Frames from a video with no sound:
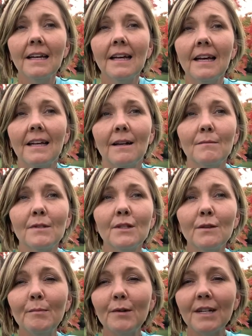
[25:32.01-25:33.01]
And I'm
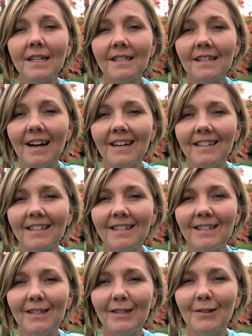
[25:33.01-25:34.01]
super excited
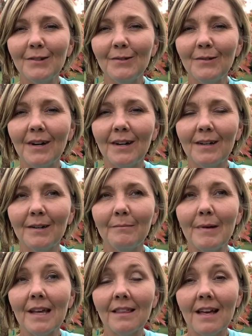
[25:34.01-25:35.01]
to um,
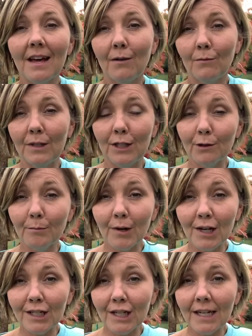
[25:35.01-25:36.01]
make that a winter
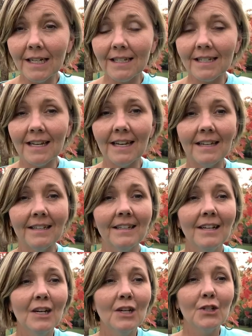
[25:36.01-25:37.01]
project and
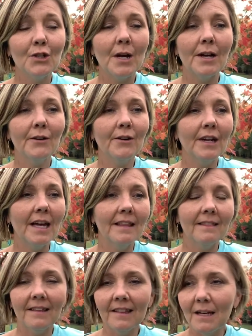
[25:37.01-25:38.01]
try to create
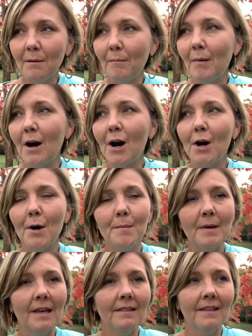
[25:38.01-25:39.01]
the lip balm
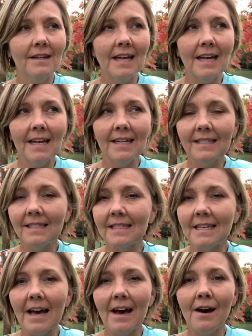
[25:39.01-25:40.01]
and the hand
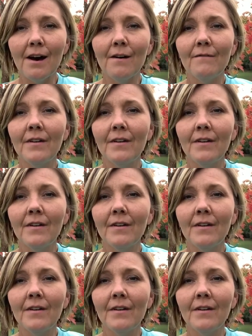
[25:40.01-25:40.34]
salve